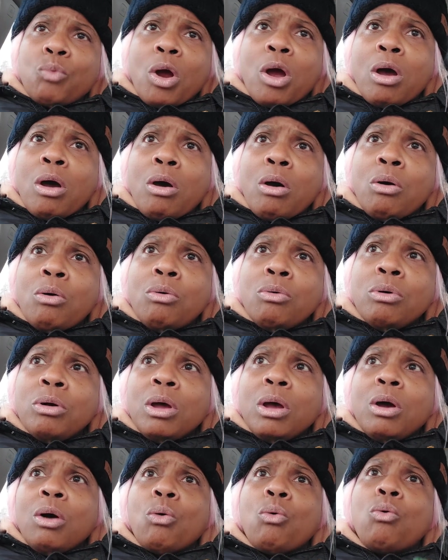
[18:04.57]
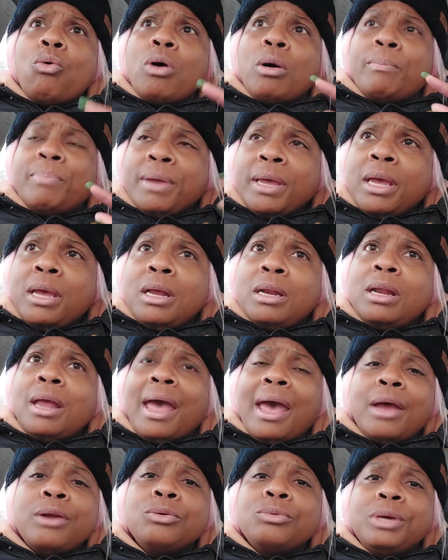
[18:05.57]
wrong or being
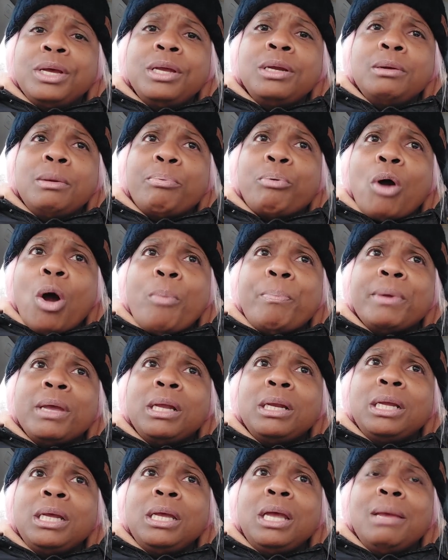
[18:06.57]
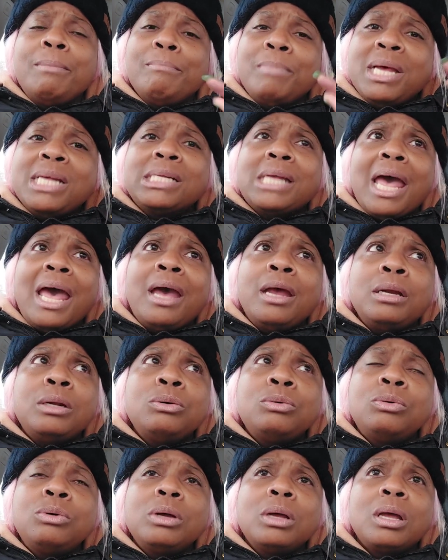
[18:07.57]
handled inappropriately,
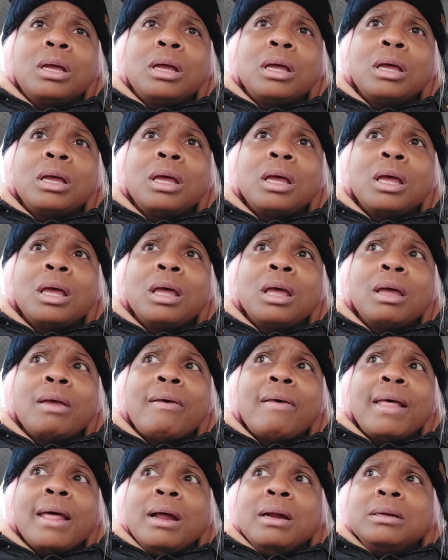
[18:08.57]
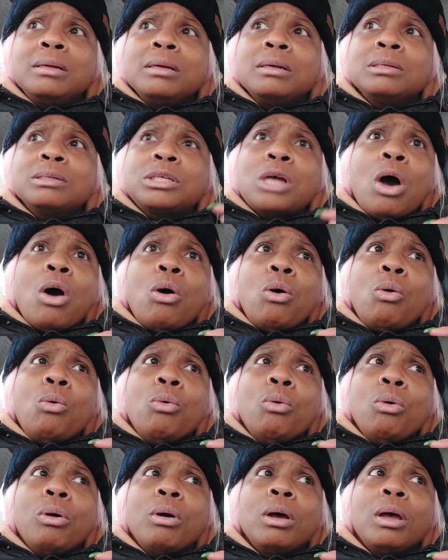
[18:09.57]
mishandled.
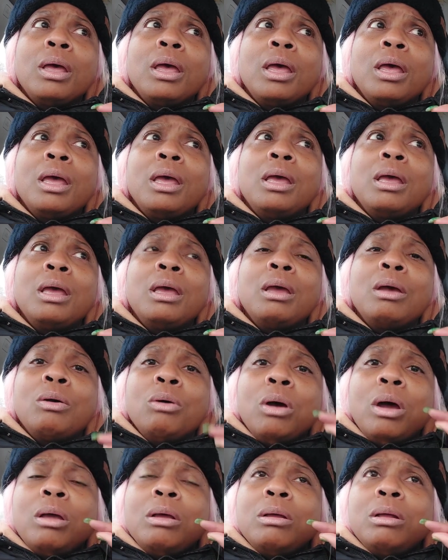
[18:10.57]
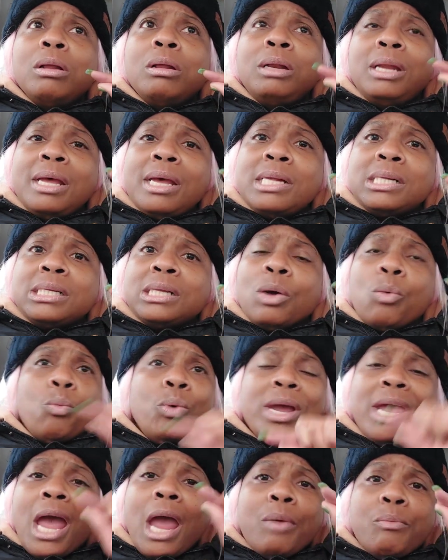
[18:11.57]
So, listen,
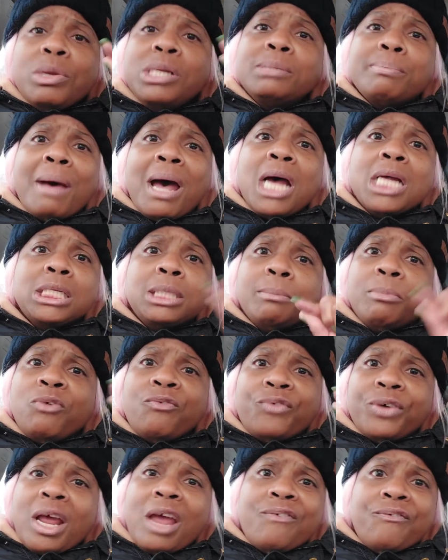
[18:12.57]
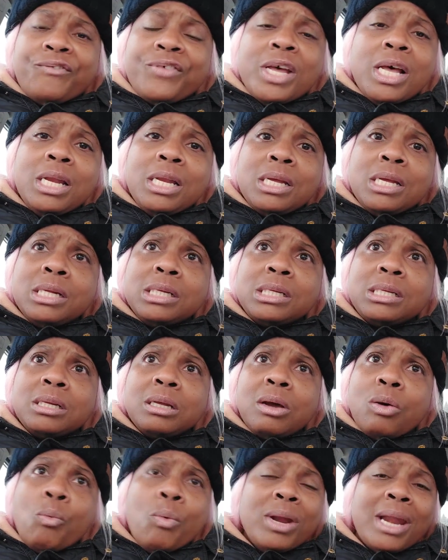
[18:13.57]
we ain't responsible for their feelings
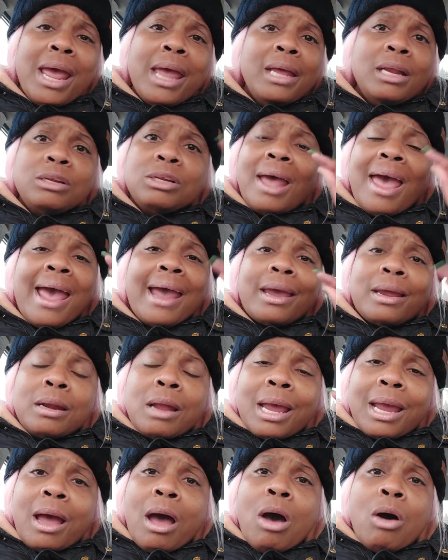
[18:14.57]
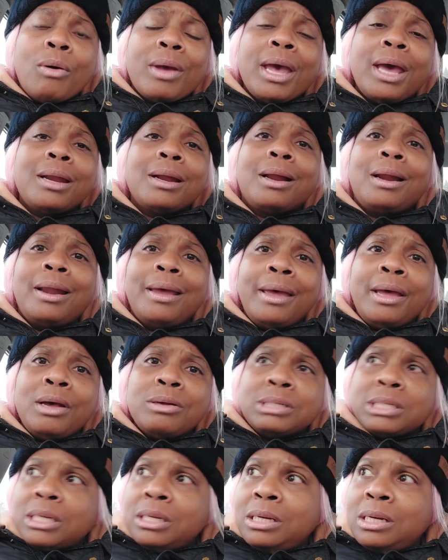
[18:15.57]
when they acting like all kind of
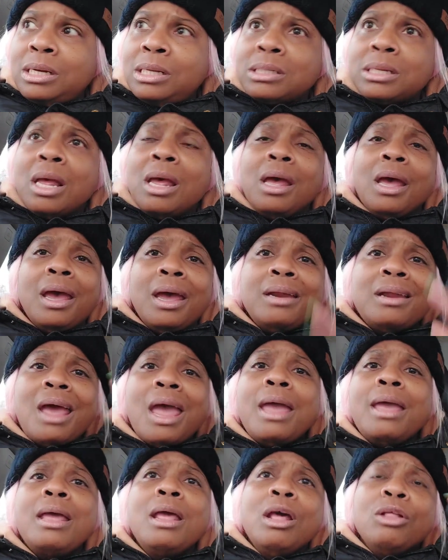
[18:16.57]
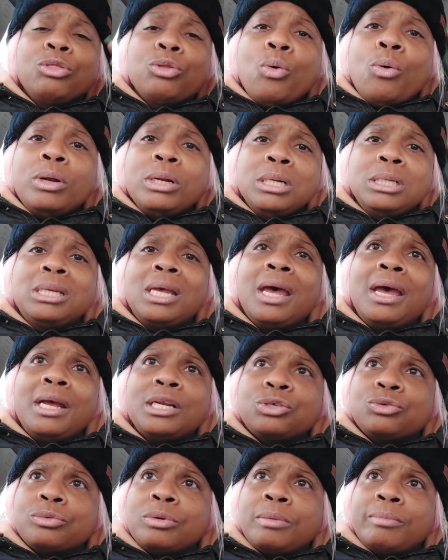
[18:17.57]
clowns to us, and they throwing a
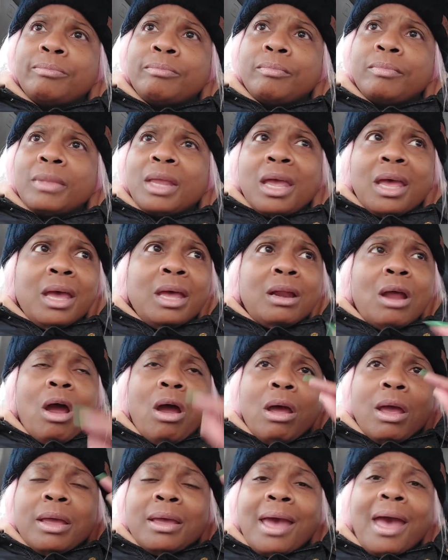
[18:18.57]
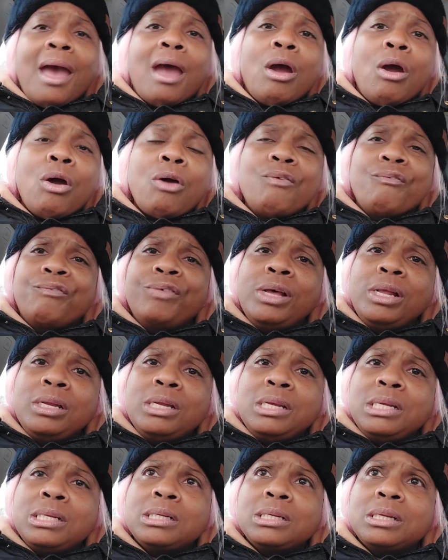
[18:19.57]
tantrum and got hurt
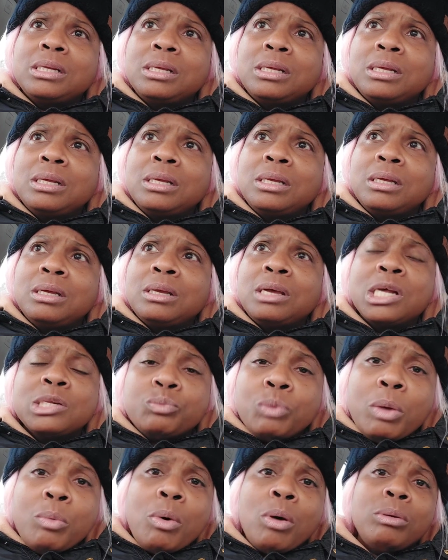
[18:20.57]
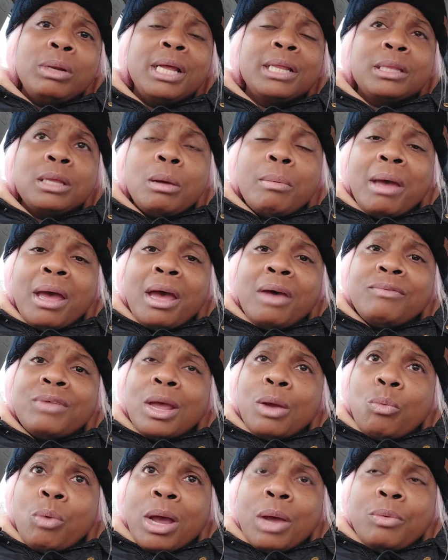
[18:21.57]
feelings because we won't let them have
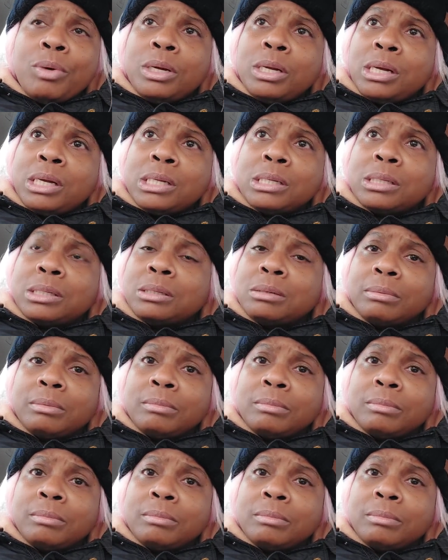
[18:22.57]
their way with us,